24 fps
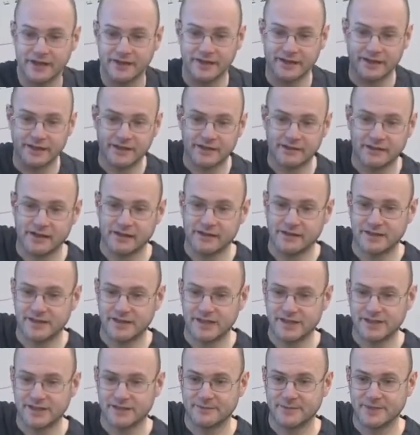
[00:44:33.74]
then correct these
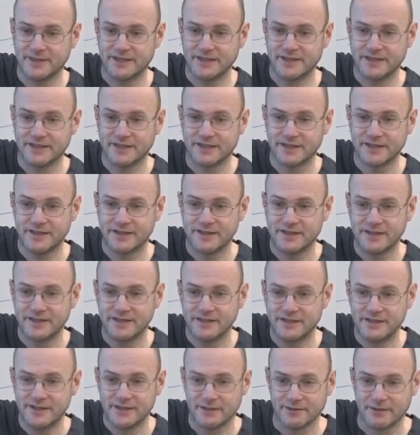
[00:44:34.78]
estimators.
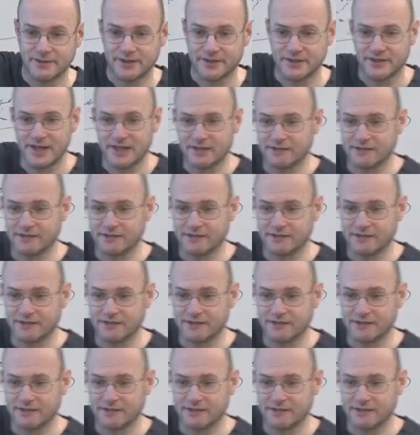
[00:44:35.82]
So I can now